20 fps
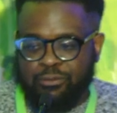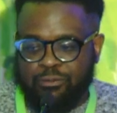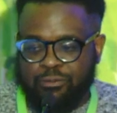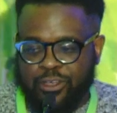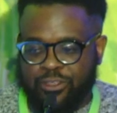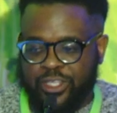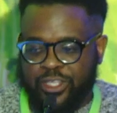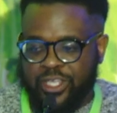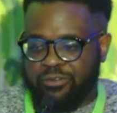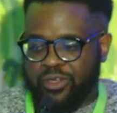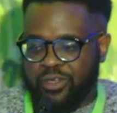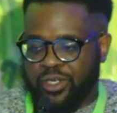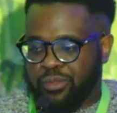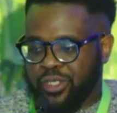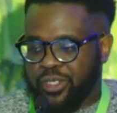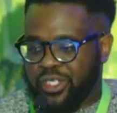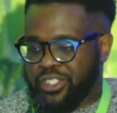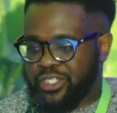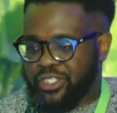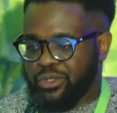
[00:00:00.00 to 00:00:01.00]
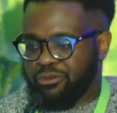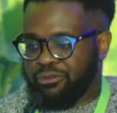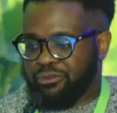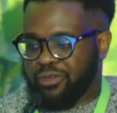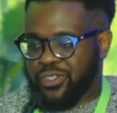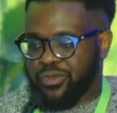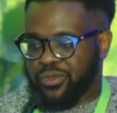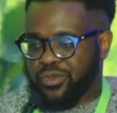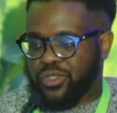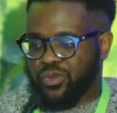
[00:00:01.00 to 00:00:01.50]
availability of
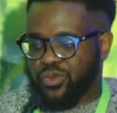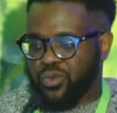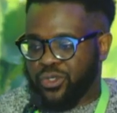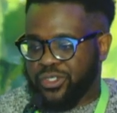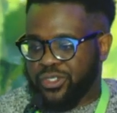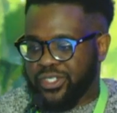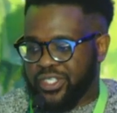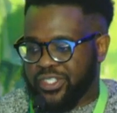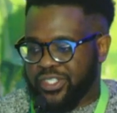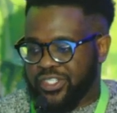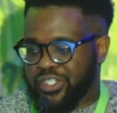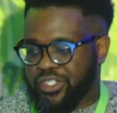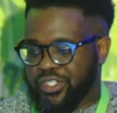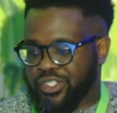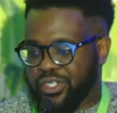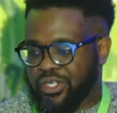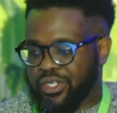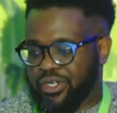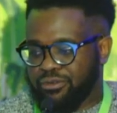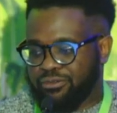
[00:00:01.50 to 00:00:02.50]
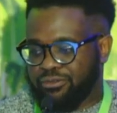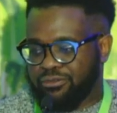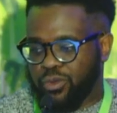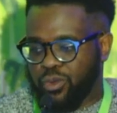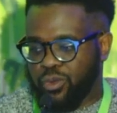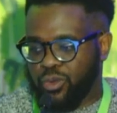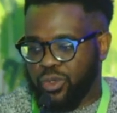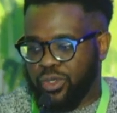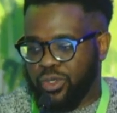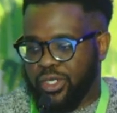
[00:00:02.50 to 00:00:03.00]
adequate water is critical
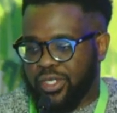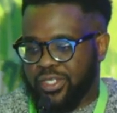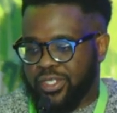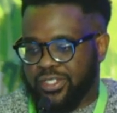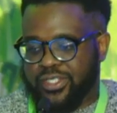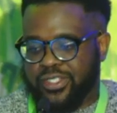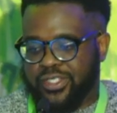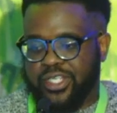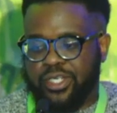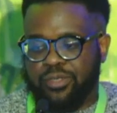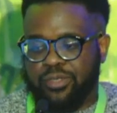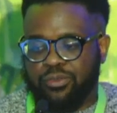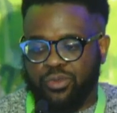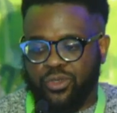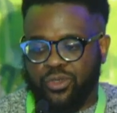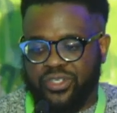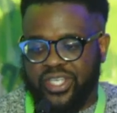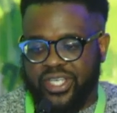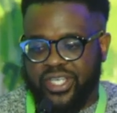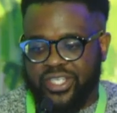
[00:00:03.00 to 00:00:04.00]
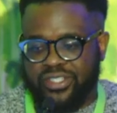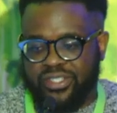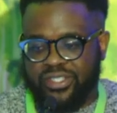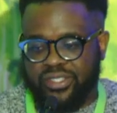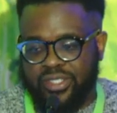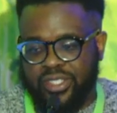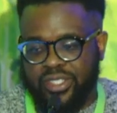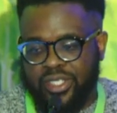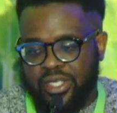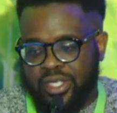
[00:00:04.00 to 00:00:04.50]
for sustainable
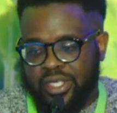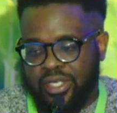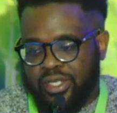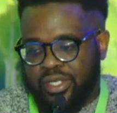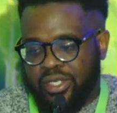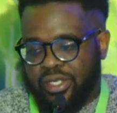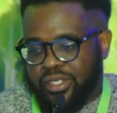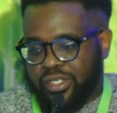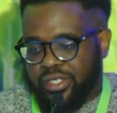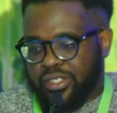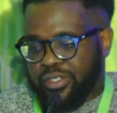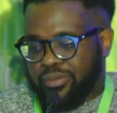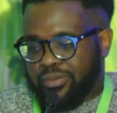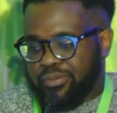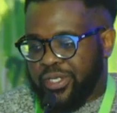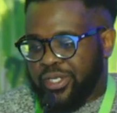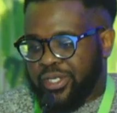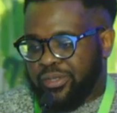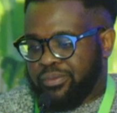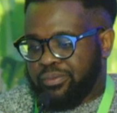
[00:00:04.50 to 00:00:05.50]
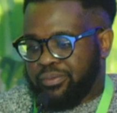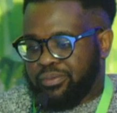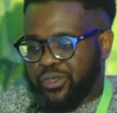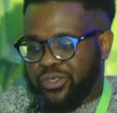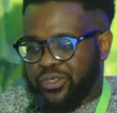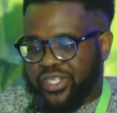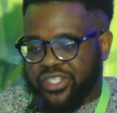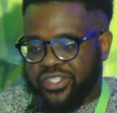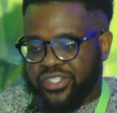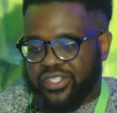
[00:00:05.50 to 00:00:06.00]
production. Plum
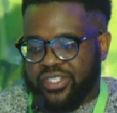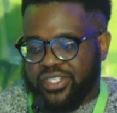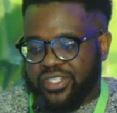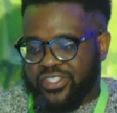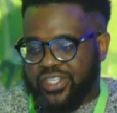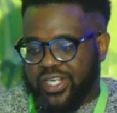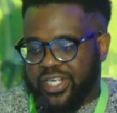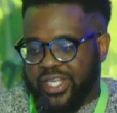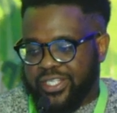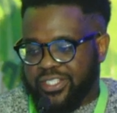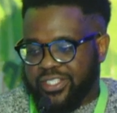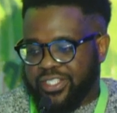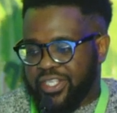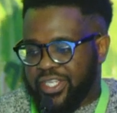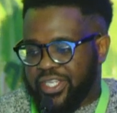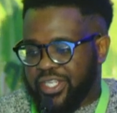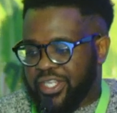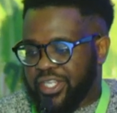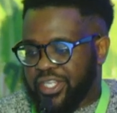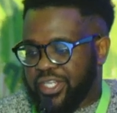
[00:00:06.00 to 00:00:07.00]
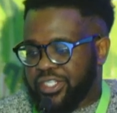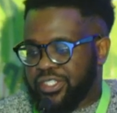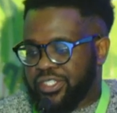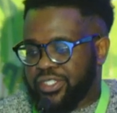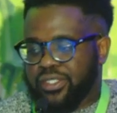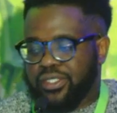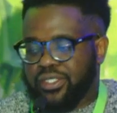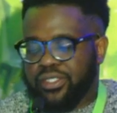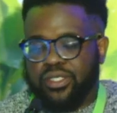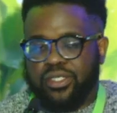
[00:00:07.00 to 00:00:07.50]
production is reliant in
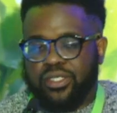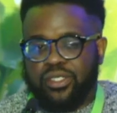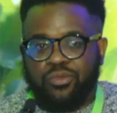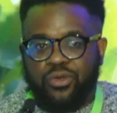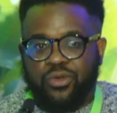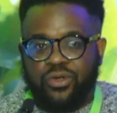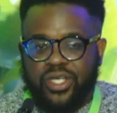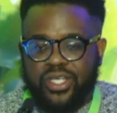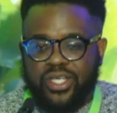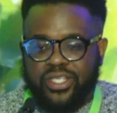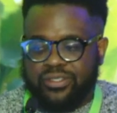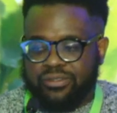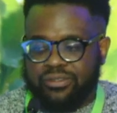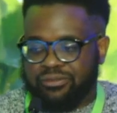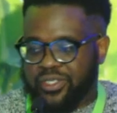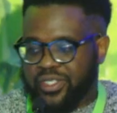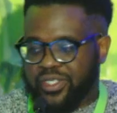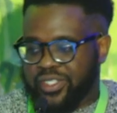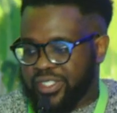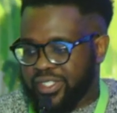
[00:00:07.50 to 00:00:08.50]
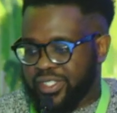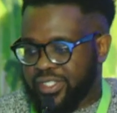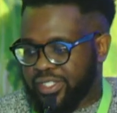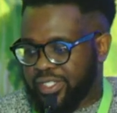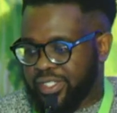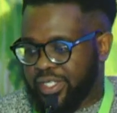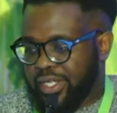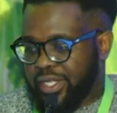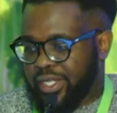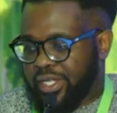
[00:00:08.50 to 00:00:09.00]
irrigation, among other
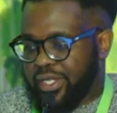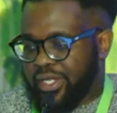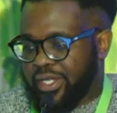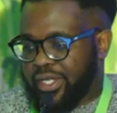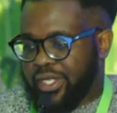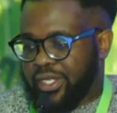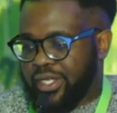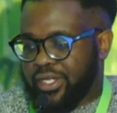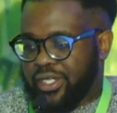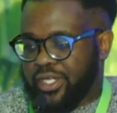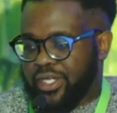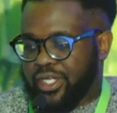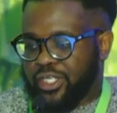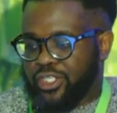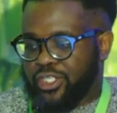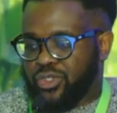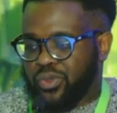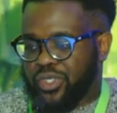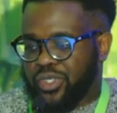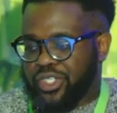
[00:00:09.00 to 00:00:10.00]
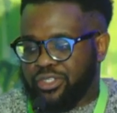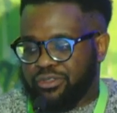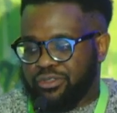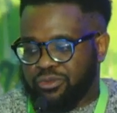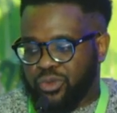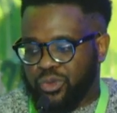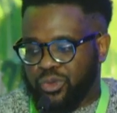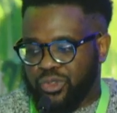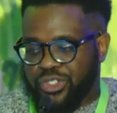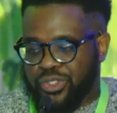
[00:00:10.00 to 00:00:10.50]
factors, to achieve
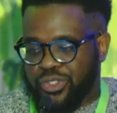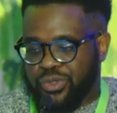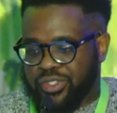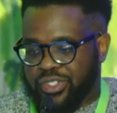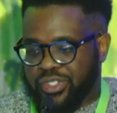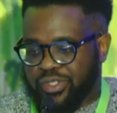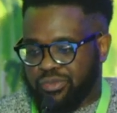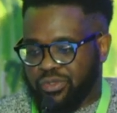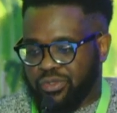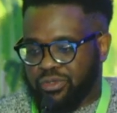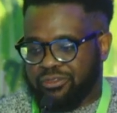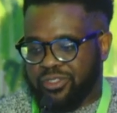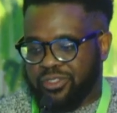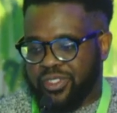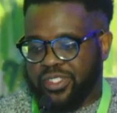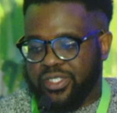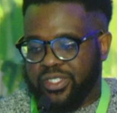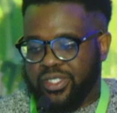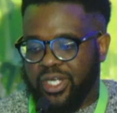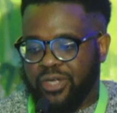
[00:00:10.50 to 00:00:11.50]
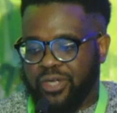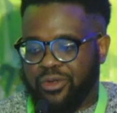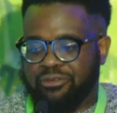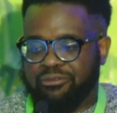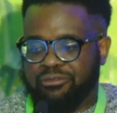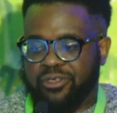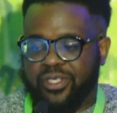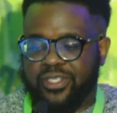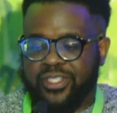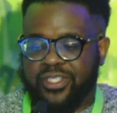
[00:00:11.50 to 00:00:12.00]
good yield and profit.
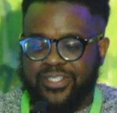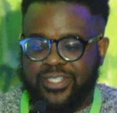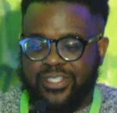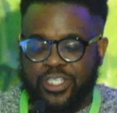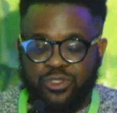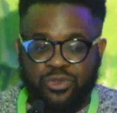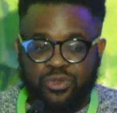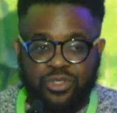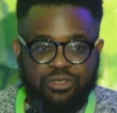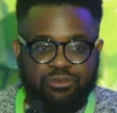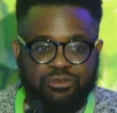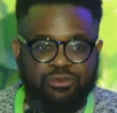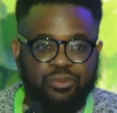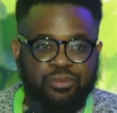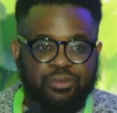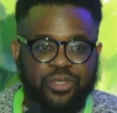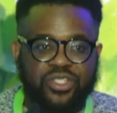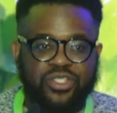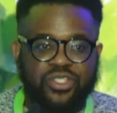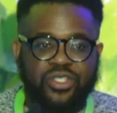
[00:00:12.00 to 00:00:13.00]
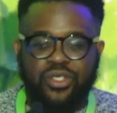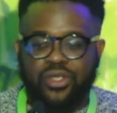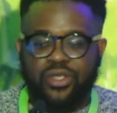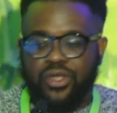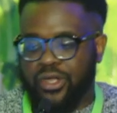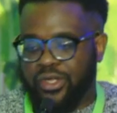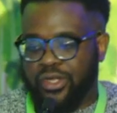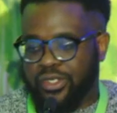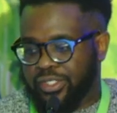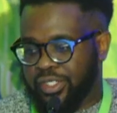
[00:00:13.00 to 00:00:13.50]
However, there is little information
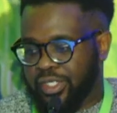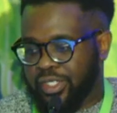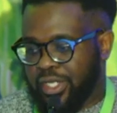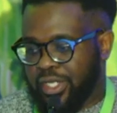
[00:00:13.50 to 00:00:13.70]
on